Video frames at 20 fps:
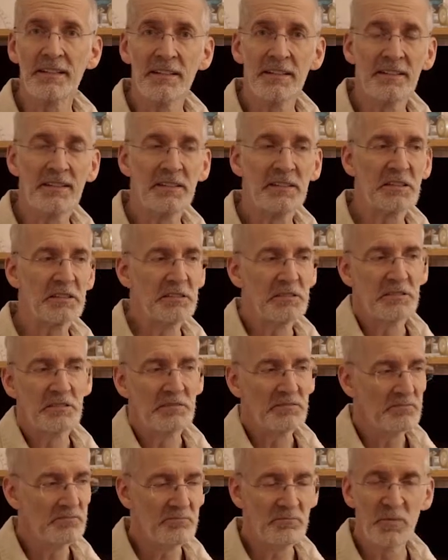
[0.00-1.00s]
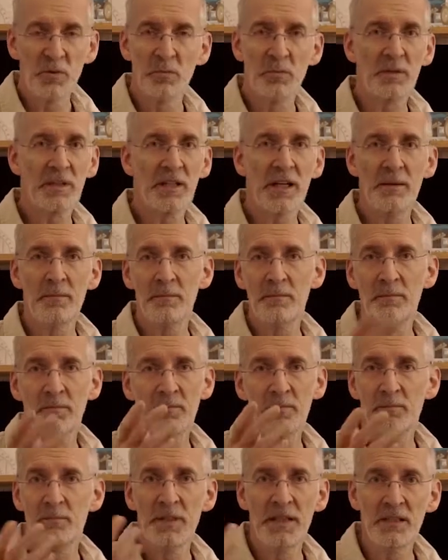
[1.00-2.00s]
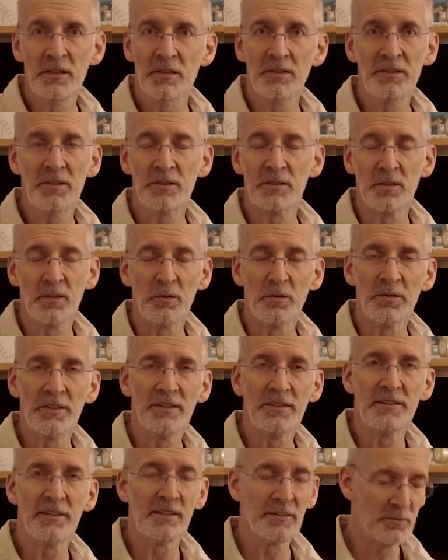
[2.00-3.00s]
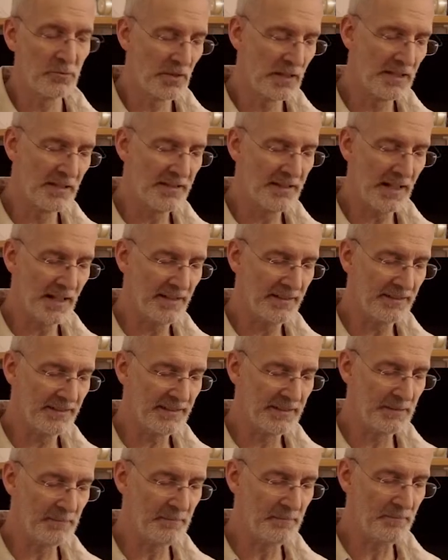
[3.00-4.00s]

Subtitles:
it, you can be on the road, it's really nice.